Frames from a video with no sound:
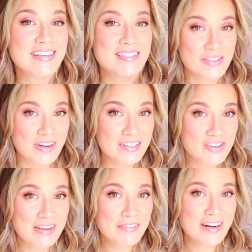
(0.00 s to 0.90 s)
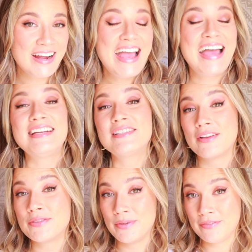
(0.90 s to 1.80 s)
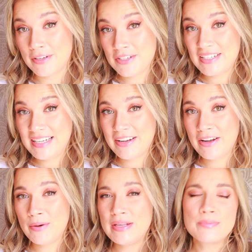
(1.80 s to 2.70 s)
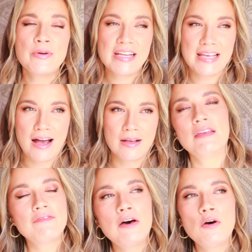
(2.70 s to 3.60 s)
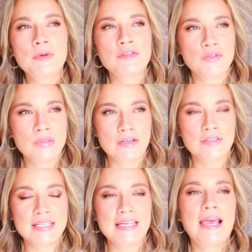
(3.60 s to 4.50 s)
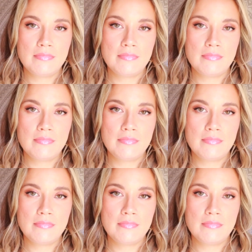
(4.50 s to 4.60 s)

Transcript: He's a truck driver, and he's also a virgin hero. He's pretty young. It felt almost new adulty.